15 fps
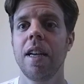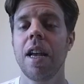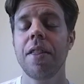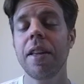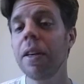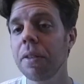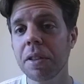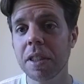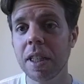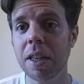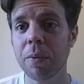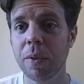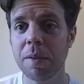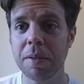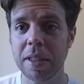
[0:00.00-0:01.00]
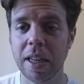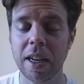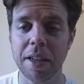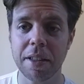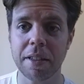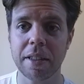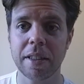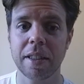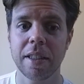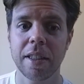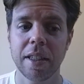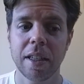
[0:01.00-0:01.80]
And they don't shit on women either.